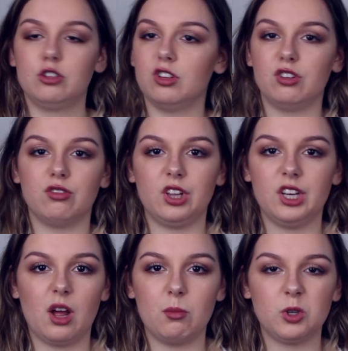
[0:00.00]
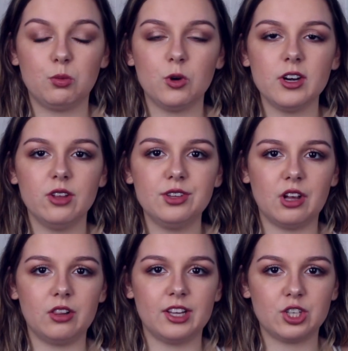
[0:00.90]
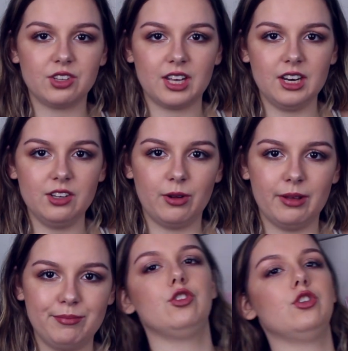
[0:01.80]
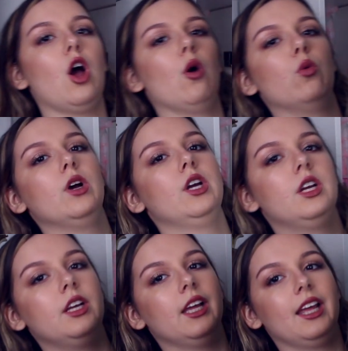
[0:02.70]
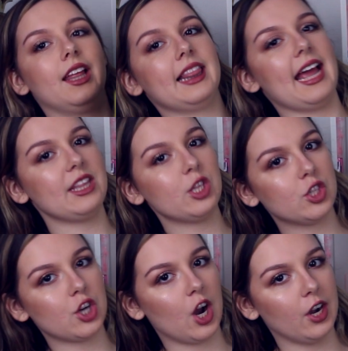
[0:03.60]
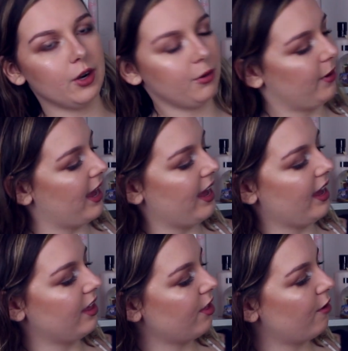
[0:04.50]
there's really not much more else, so let's just get into it. So, let's start with